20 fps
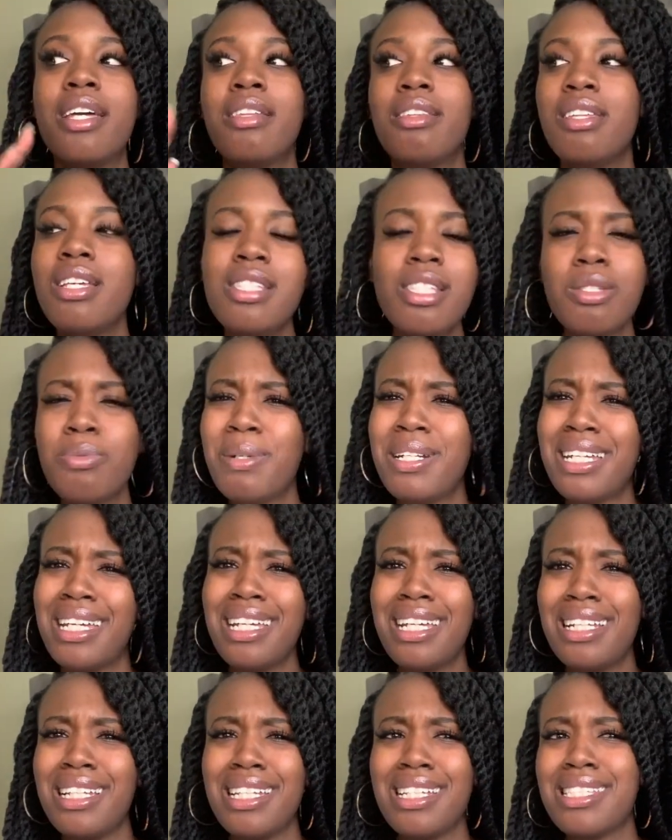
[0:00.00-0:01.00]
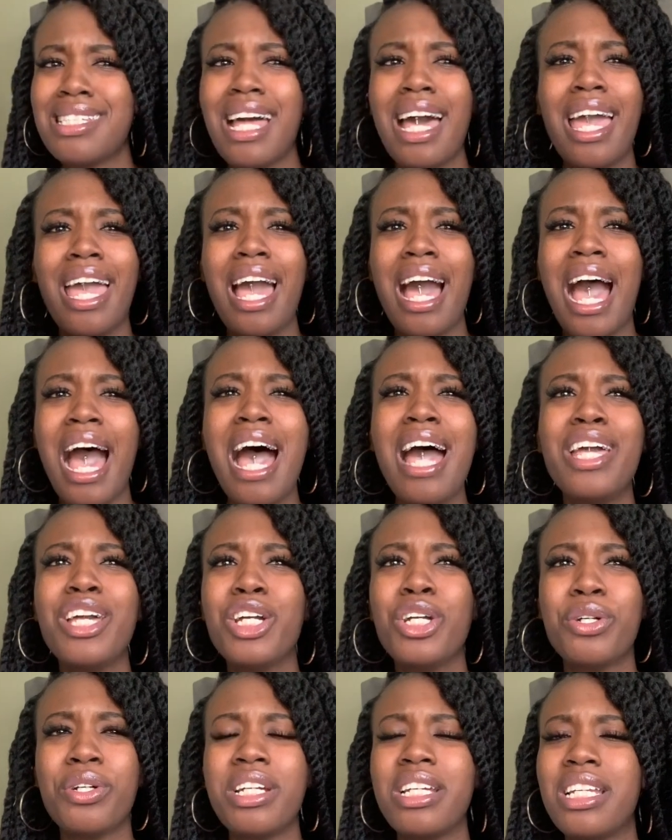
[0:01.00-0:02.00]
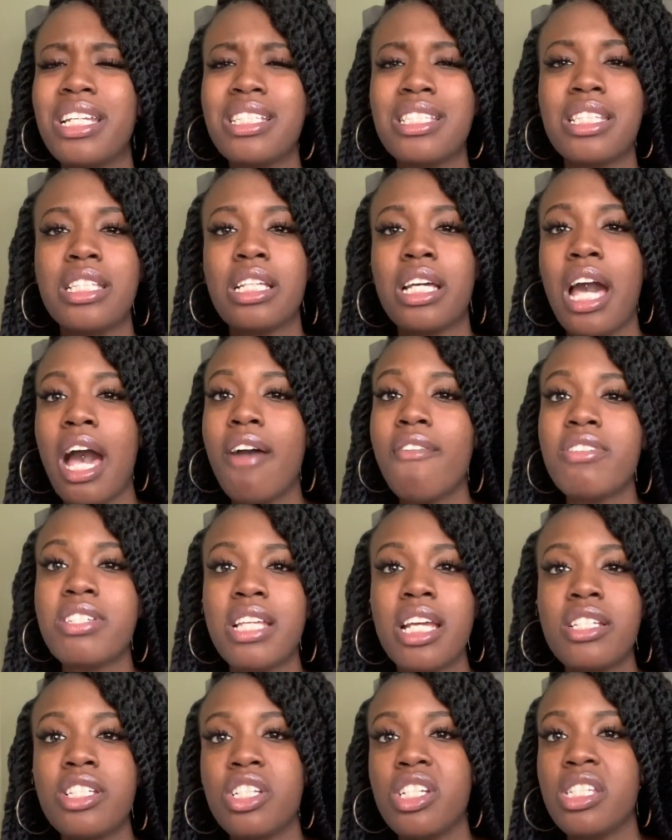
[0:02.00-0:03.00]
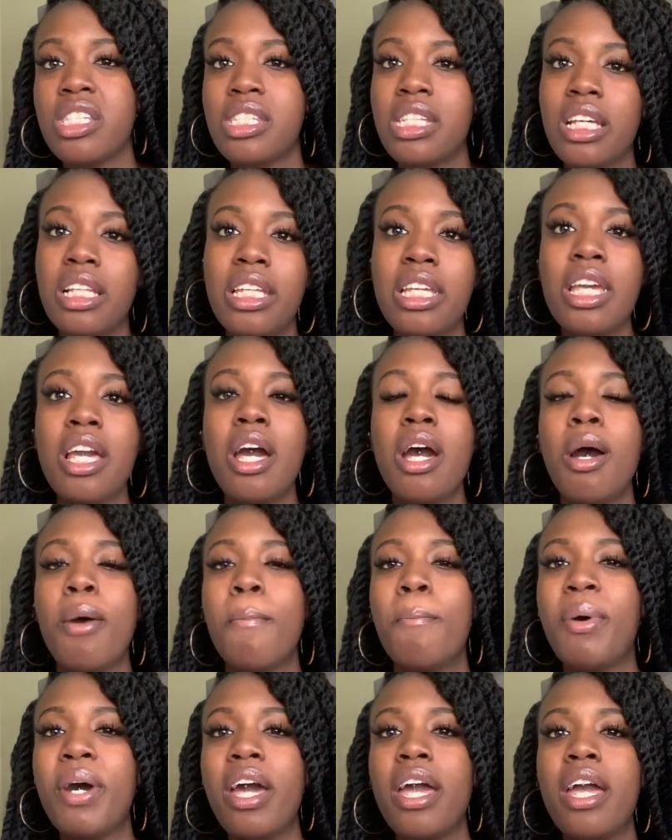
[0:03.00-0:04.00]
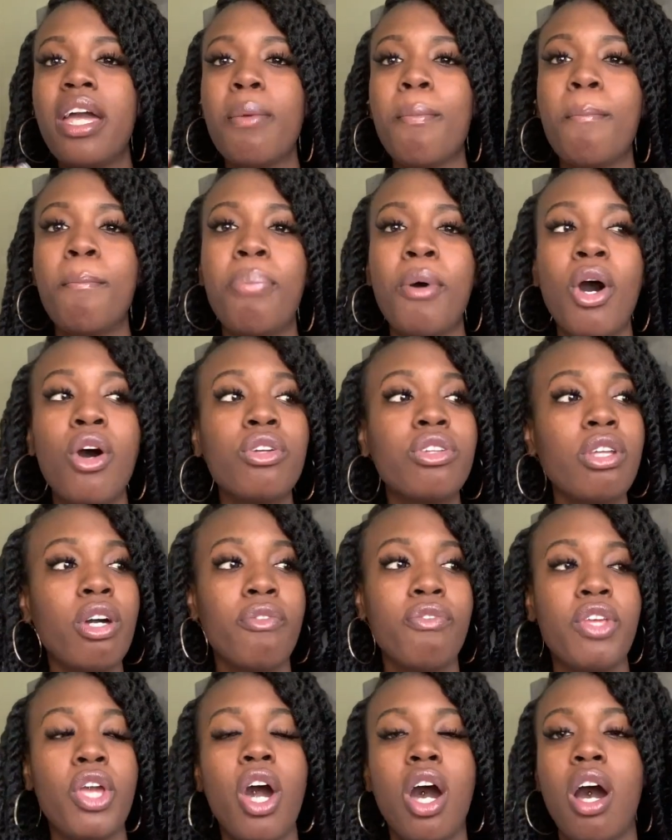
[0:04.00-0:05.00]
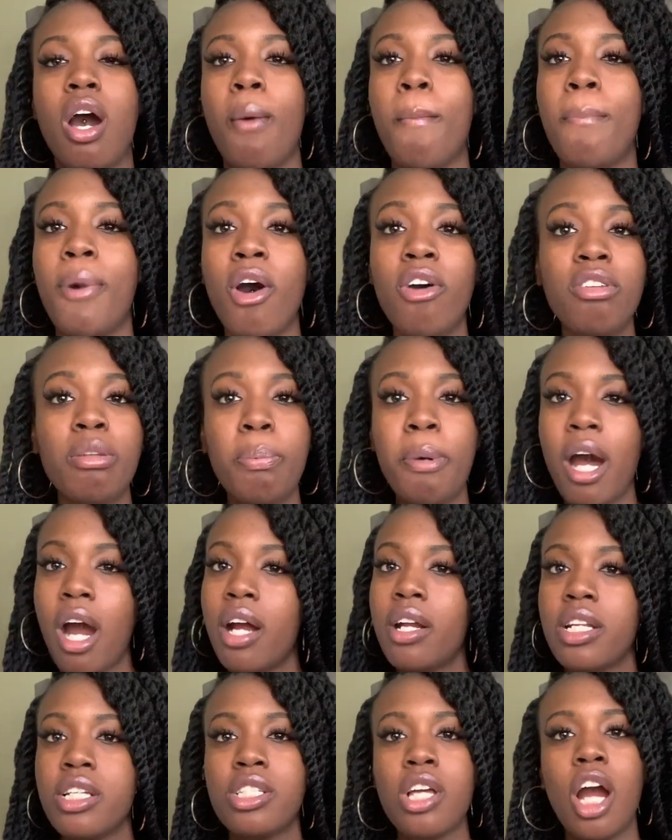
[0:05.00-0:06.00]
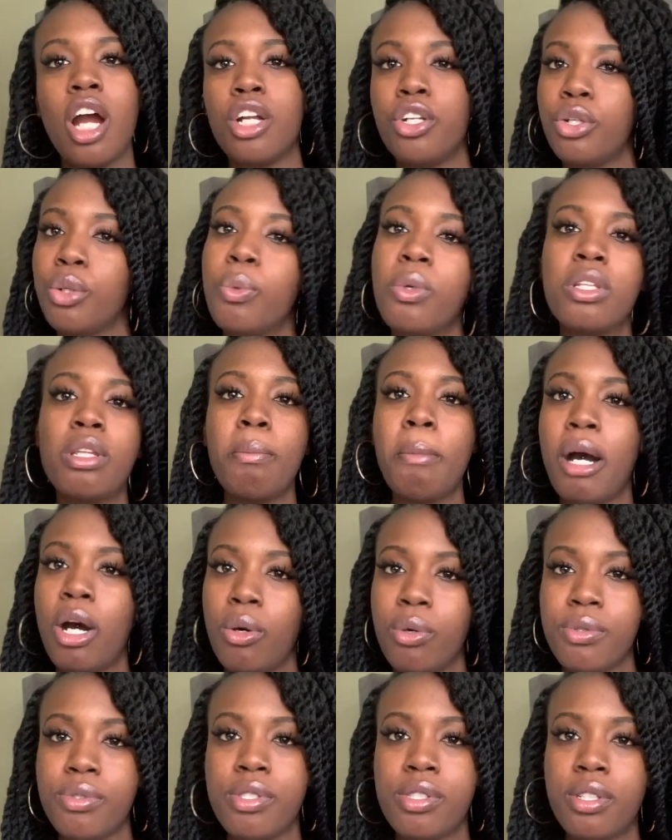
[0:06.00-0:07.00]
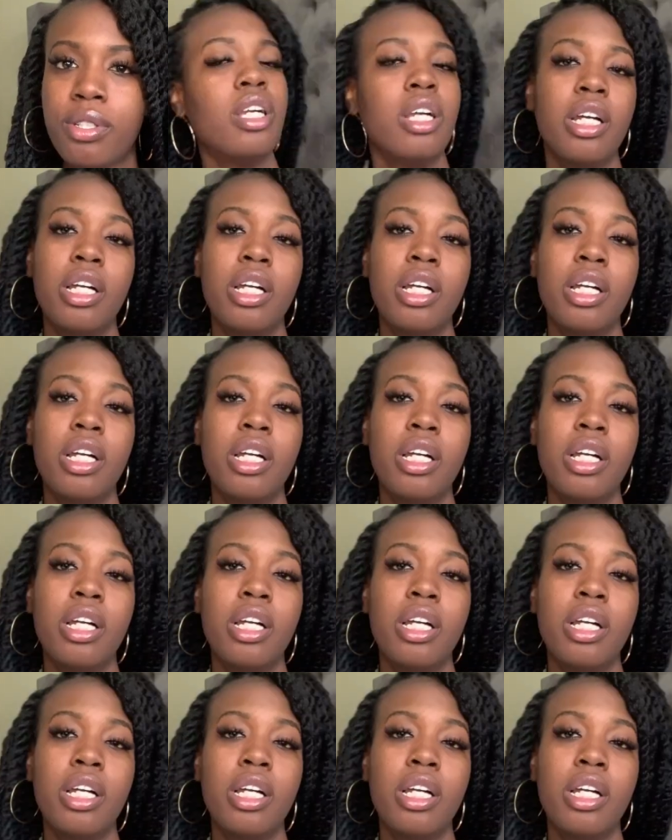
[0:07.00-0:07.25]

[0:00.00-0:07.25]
This is ridiculous. Like, I agree. This the conversation is silly, but both of y'all, both parties are doing the most.